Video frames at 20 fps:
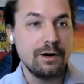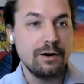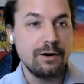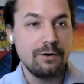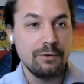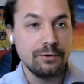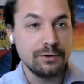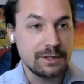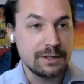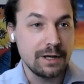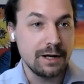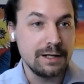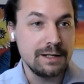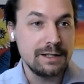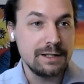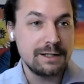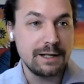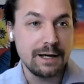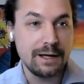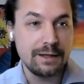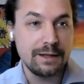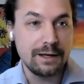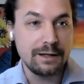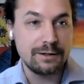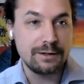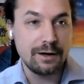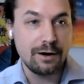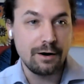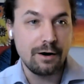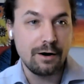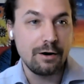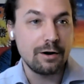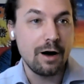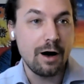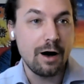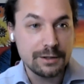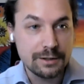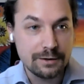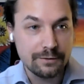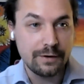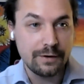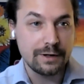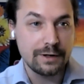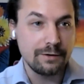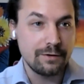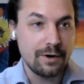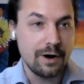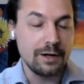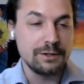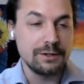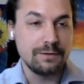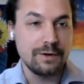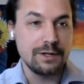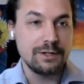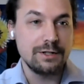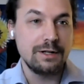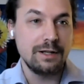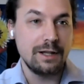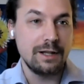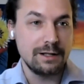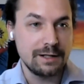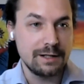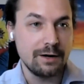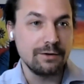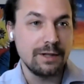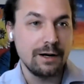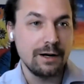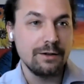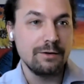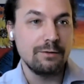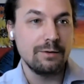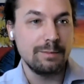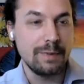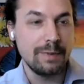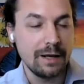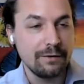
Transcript: own studies say that all cost-effective conservation that's out there that would